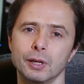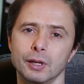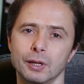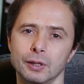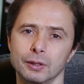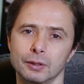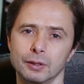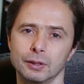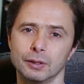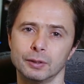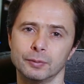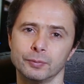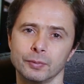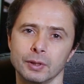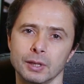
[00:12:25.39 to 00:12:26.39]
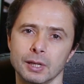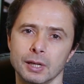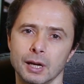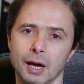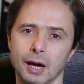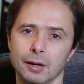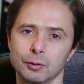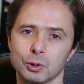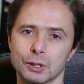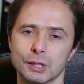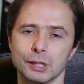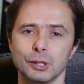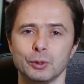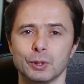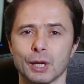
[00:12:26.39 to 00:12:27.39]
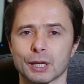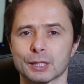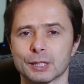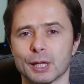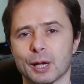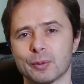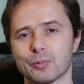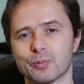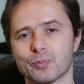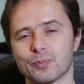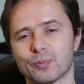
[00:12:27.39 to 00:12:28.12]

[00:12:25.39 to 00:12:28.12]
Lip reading: and I will see you next time.